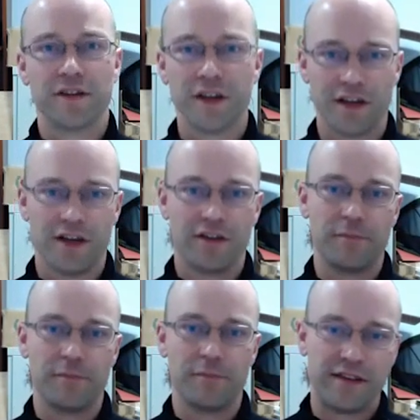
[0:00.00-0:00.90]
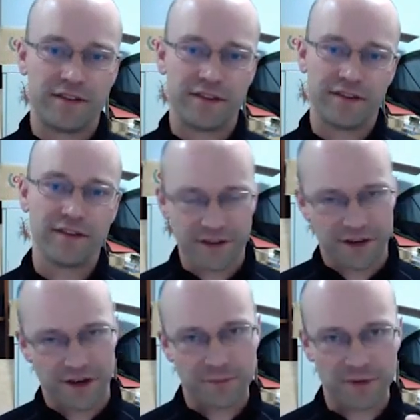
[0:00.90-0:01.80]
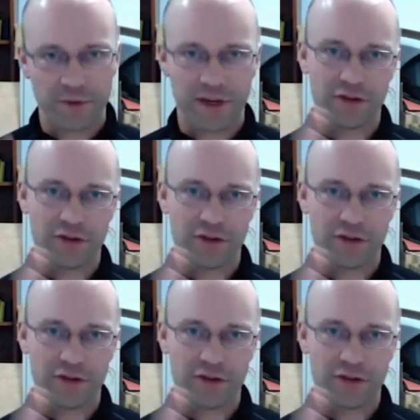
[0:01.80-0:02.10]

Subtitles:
a split site between